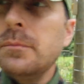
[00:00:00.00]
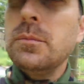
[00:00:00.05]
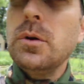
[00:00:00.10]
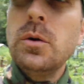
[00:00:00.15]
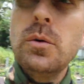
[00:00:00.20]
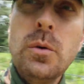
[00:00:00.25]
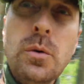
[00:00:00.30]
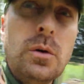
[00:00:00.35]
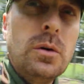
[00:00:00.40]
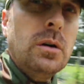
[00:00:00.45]

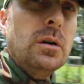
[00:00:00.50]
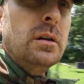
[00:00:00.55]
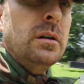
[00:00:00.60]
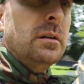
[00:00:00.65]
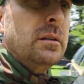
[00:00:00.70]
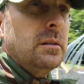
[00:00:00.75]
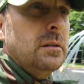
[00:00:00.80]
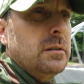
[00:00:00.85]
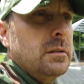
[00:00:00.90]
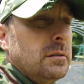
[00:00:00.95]
Mule
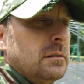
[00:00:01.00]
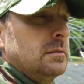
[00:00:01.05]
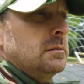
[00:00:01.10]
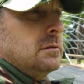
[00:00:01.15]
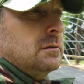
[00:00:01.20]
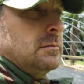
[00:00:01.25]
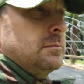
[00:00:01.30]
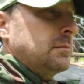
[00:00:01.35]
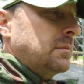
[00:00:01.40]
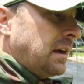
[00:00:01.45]

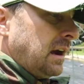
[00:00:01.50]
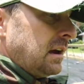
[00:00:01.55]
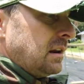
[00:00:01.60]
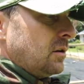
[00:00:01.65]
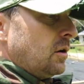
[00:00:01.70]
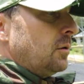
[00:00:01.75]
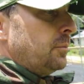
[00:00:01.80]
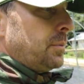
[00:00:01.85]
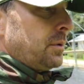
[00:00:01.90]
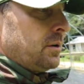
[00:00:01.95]
gate
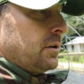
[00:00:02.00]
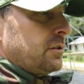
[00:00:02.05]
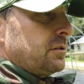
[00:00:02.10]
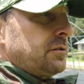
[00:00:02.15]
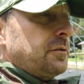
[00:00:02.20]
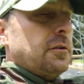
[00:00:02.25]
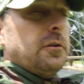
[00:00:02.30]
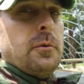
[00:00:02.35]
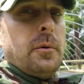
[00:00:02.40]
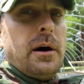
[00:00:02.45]
openers
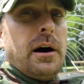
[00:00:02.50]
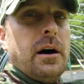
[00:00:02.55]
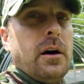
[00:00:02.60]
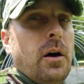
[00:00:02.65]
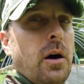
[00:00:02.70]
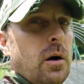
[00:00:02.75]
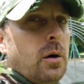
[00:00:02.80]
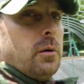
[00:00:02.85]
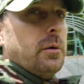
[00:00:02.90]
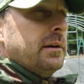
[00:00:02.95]
for a while.
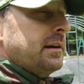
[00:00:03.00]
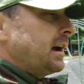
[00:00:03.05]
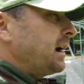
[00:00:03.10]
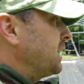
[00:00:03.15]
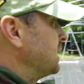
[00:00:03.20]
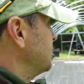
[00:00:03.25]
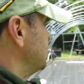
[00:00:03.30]
Oh, yeah,